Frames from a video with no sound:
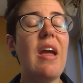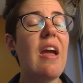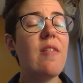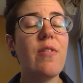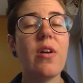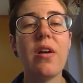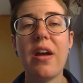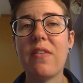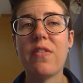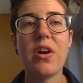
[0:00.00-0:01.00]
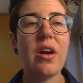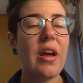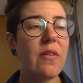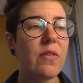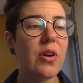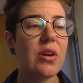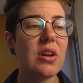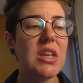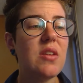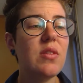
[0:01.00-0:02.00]
ever, ever, ever,
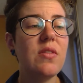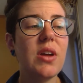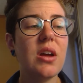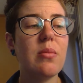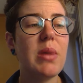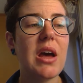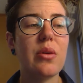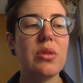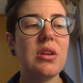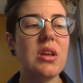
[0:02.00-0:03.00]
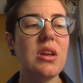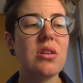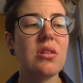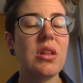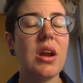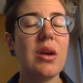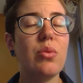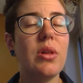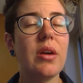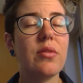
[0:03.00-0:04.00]
even if I come back within a year, that I
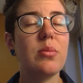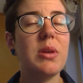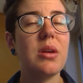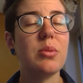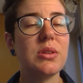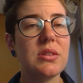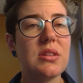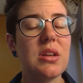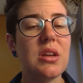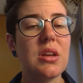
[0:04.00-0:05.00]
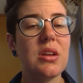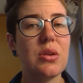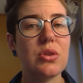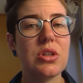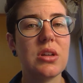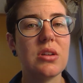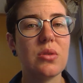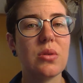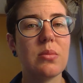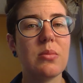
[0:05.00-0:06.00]
will ever be able to see Yoshida
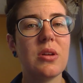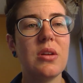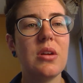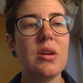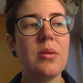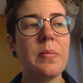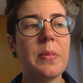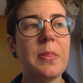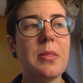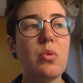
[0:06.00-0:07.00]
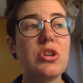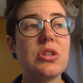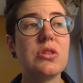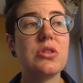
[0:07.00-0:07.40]
Dorm, which is